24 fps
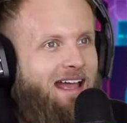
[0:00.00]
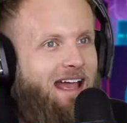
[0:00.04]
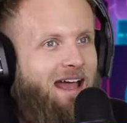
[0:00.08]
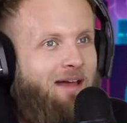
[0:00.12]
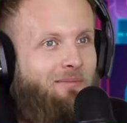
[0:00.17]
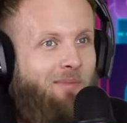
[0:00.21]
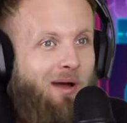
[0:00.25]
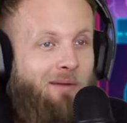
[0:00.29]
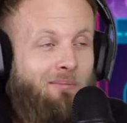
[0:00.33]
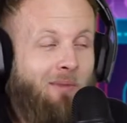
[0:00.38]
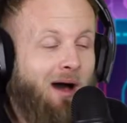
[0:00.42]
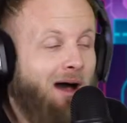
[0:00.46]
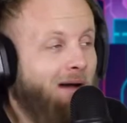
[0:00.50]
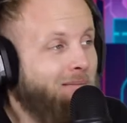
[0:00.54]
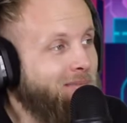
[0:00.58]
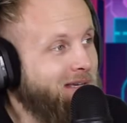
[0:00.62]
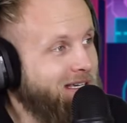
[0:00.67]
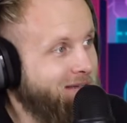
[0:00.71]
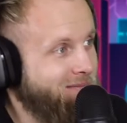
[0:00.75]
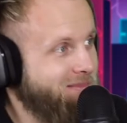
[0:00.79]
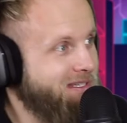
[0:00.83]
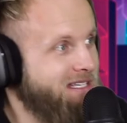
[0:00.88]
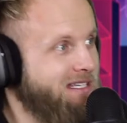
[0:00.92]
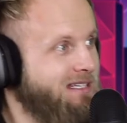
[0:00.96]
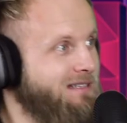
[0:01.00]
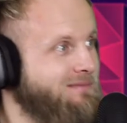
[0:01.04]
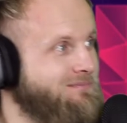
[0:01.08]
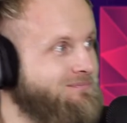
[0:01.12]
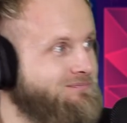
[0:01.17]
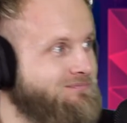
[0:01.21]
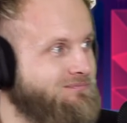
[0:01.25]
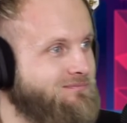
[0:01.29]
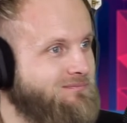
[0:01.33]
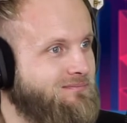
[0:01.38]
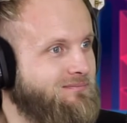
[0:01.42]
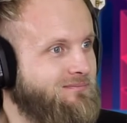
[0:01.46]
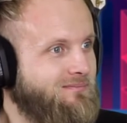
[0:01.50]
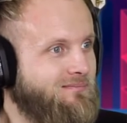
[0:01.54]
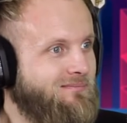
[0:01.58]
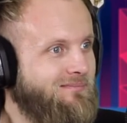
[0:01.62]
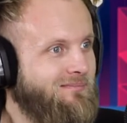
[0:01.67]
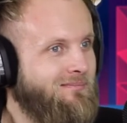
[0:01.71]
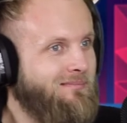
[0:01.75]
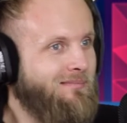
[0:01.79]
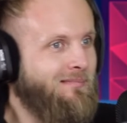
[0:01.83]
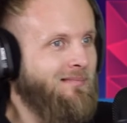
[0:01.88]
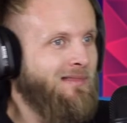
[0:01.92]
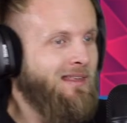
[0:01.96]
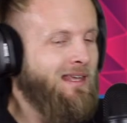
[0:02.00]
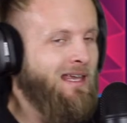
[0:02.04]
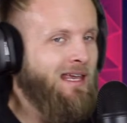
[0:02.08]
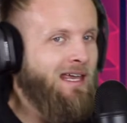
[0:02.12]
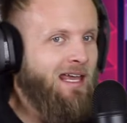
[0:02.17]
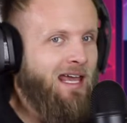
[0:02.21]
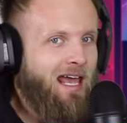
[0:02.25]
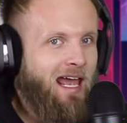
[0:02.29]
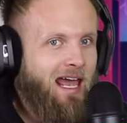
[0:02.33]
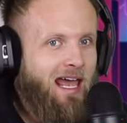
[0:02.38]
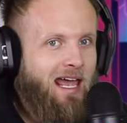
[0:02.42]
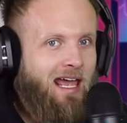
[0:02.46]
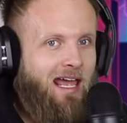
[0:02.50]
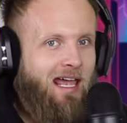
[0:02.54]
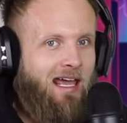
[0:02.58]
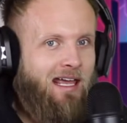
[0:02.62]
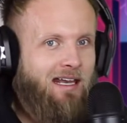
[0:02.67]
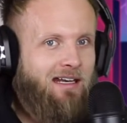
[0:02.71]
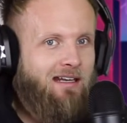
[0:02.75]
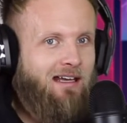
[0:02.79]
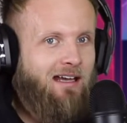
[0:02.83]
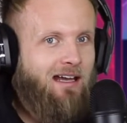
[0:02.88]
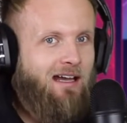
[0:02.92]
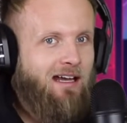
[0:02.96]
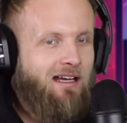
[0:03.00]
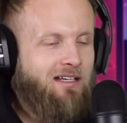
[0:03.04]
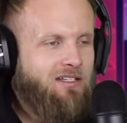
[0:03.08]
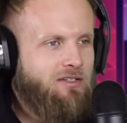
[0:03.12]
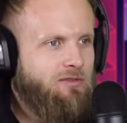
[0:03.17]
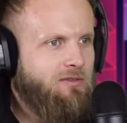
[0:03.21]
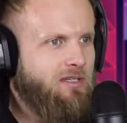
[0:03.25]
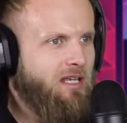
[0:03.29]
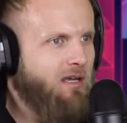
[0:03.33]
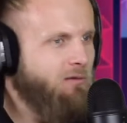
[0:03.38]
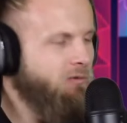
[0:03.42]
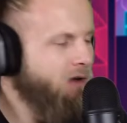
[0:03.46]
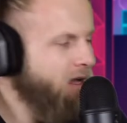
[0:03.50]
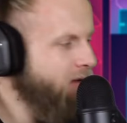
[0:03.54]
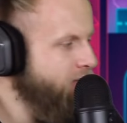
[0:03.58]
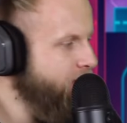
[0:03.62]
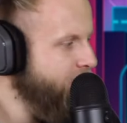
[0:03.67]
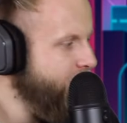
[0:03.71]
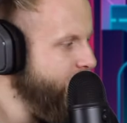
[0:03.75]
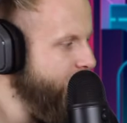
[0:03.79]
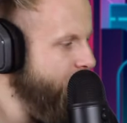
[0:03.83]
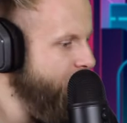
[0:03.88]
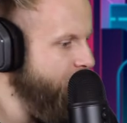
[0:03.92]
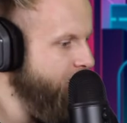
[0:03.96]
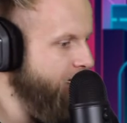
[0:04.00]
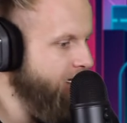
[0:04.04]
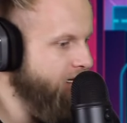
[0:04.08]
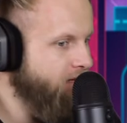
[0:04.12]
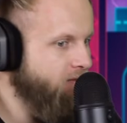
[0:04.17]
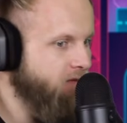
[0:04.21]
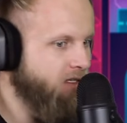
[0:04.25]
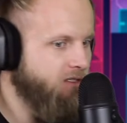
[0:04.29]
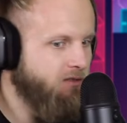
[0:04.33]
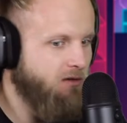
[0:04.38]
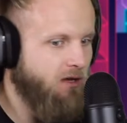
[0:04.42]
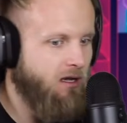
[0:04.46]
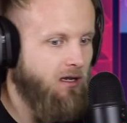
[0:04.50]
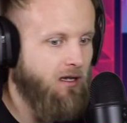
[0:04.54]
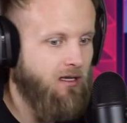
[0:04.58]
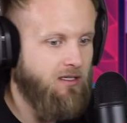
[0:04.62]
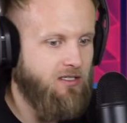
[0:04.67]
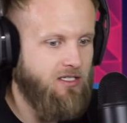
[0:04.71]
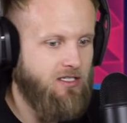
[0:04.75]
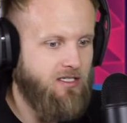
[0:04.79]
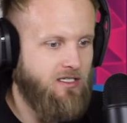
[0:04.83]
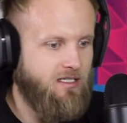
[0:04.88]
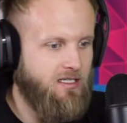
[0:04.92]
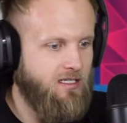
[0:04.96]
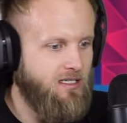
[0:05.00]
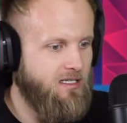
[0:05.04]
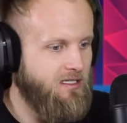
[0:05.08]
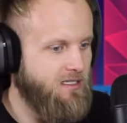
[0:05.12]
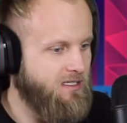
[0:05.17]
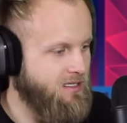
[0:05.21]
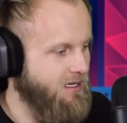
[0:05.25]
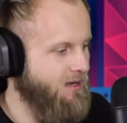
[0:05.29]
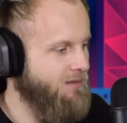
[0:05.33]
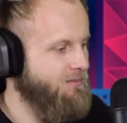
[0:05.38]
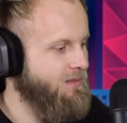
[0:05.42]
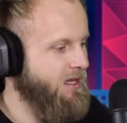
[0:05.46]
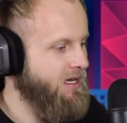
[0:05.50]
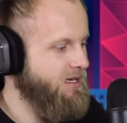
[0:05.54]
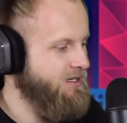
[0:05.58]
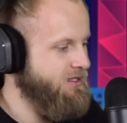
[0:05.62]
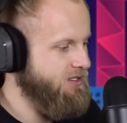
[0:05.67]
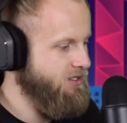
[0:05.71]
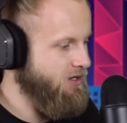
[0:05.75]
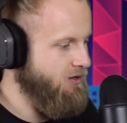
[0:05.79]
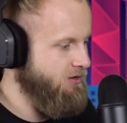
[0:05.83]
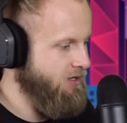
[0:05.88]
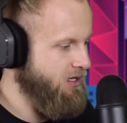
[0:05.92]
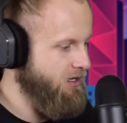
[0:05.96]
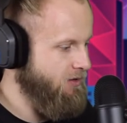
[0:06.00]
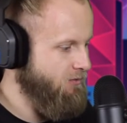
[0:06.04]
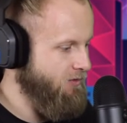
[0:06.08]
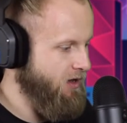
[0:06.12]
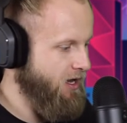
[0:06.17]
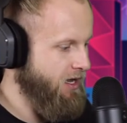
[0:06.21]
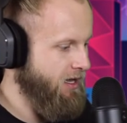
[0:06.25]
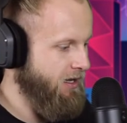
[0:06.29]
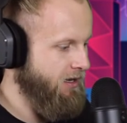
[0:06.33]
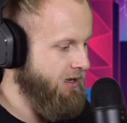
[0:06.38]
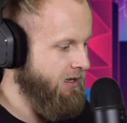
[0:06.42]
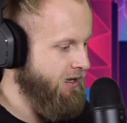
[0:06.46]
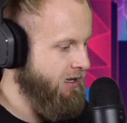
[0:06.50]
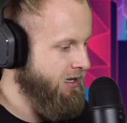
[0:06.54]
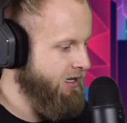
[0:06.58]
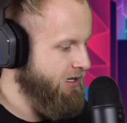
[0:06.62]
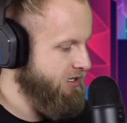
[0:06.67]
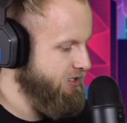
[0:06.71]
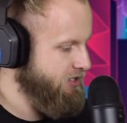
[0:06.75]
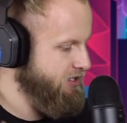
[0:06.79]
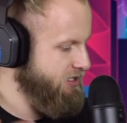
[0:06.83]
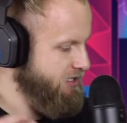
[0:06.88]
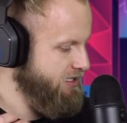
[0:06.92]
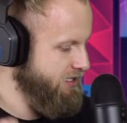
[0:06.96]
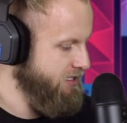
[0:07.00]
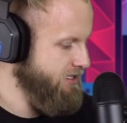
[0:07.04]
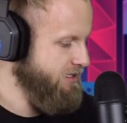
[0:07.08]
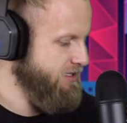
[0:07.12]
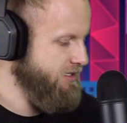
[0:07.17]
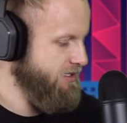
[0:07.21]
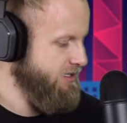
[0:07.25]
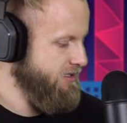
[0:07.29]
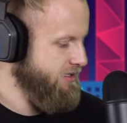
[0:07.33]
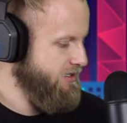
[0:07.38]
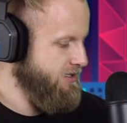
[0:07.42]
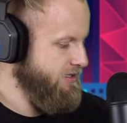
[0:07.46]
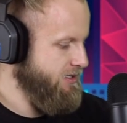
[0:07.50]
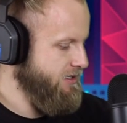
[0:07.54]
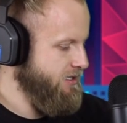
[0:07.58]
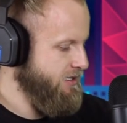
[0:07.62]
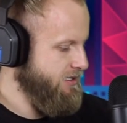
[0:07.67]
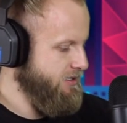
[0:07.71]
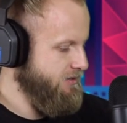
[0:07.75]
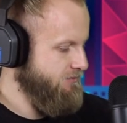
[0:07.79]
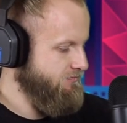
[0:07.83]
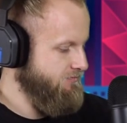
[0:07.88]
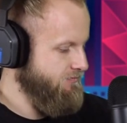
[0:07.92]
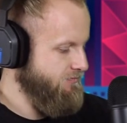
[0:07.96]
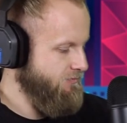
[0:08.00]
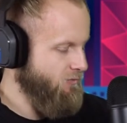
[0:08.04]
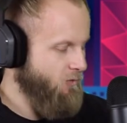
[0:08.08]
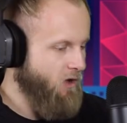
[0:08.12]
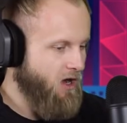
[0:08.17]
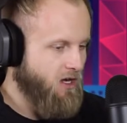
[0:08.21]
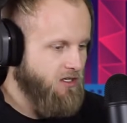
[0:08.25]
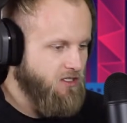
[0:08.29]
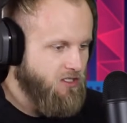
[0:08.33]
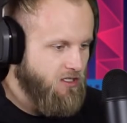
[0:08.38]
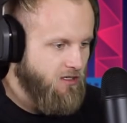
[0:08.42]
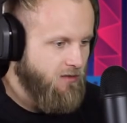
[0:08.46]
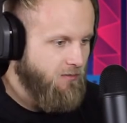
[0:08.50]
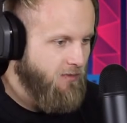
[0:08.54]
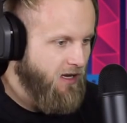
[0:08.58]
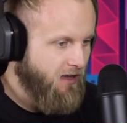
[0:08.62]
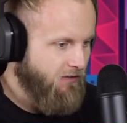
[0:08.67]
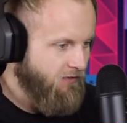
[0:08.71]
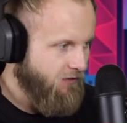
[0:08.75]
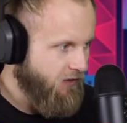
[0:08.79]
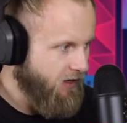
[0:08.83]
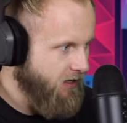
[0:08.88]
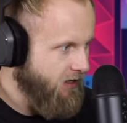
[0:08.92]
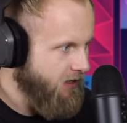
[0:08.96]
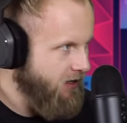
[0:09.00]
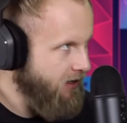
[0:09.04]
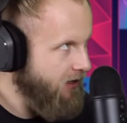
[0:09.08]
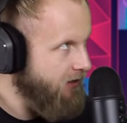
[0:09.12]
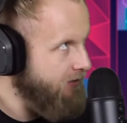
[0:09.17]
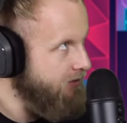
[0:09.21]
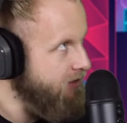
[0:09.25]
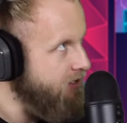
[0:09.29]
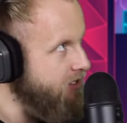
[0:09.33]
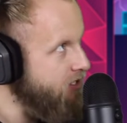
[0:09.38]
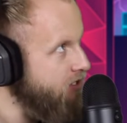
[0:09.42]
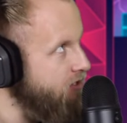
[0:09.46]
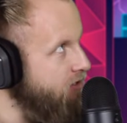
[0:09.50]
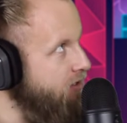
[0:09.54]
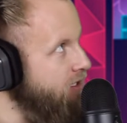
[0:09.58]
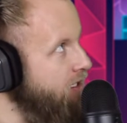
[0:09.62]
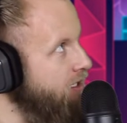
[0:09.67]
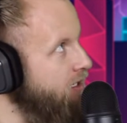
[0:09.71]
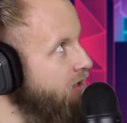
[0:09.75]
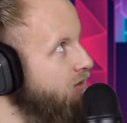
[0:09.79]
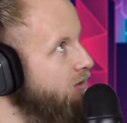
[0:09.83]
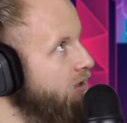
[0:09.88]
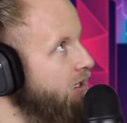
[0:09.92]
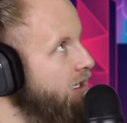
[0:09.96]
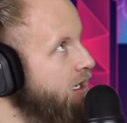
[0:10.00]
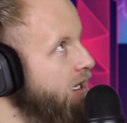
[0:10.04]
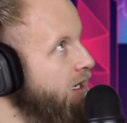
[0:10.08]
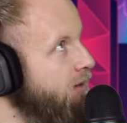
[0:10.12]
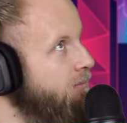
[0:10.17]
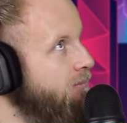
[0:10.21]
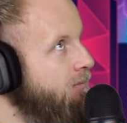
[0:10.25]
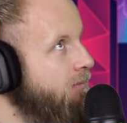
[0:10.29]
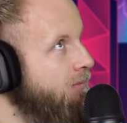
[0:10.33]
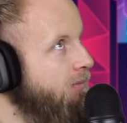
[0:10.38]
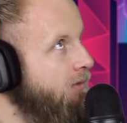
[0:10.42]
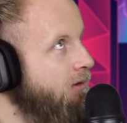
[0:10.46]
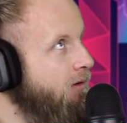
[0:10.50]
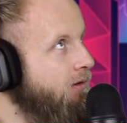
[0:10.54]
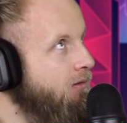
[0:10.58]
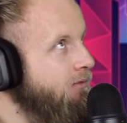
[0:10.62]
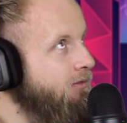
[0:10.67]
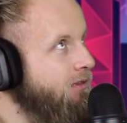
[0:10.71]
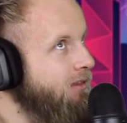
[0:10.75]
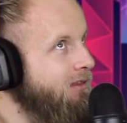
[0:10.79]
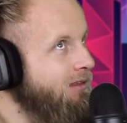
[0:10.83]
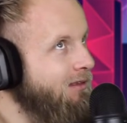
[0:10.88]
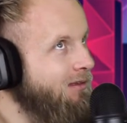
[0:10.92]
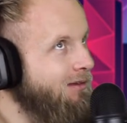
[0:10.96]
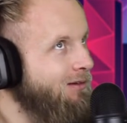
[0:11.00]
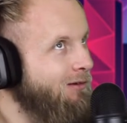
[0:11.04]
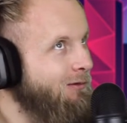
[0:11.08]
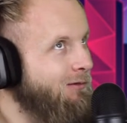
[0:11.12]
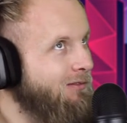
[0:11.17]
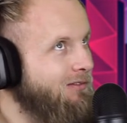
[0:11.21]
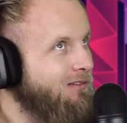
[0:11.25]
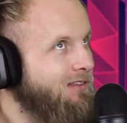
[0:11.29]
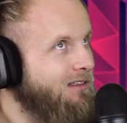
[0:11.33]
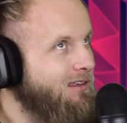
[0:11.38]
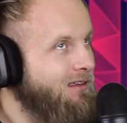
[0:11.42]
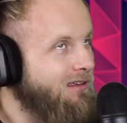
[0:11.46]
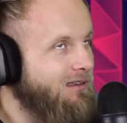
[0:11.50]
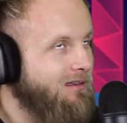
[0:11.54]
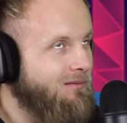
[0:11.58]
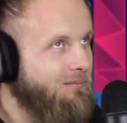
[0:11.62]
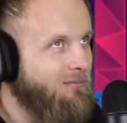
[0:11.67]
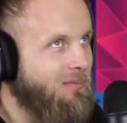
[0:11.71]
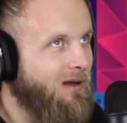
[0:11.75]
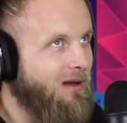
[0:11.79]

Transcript: And my mom comes in. Yeah. And she was like, what's wrong, honey? What's wrong? And she sees, I'm like soaking wet. She sees the washer on my finger and the string going up over the